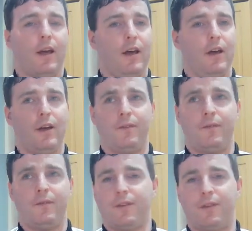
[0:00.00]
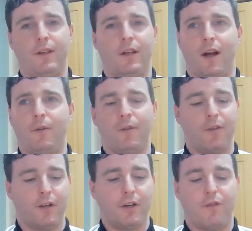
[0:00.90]
we've
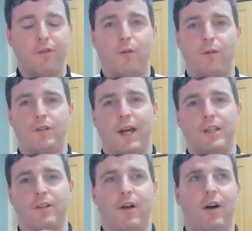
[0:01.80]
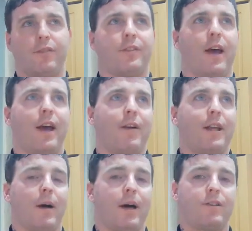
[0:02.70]
already got four centre-halves there anyway.